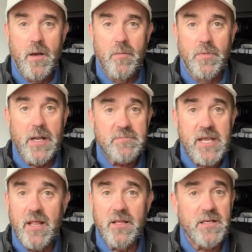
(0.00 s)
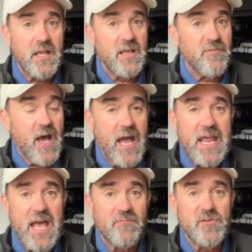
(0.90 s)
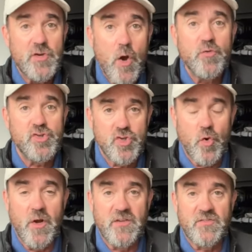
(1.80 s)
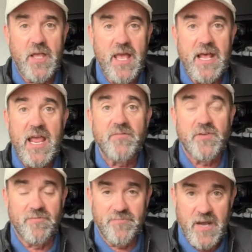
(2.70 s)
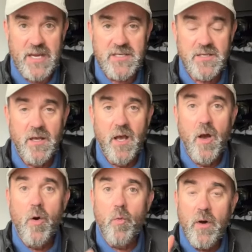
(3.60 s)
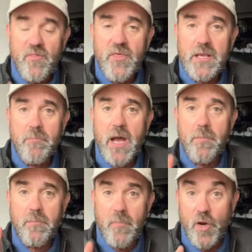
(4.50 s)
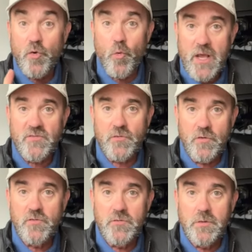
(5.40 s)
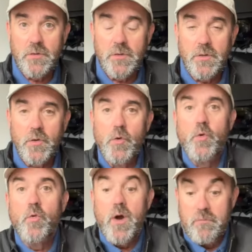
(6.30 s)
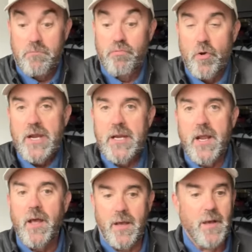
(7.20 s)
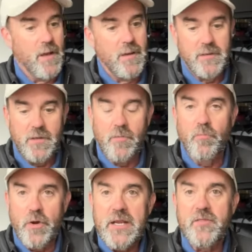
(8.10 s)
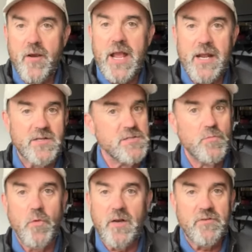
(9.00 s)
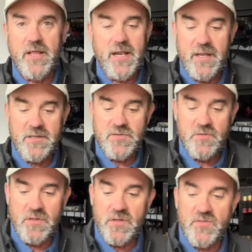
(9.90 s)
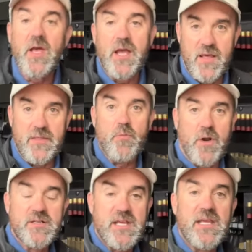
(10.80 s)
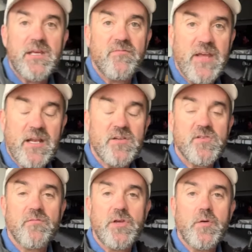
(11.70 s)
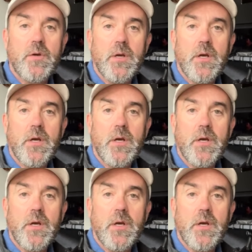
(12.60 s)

But I'm telling you, if I have no choice and I have to fight, one thing about aggressors who bring, uh, you know, bring their attitude, whatever that attitude is, and they want to take advantage of you,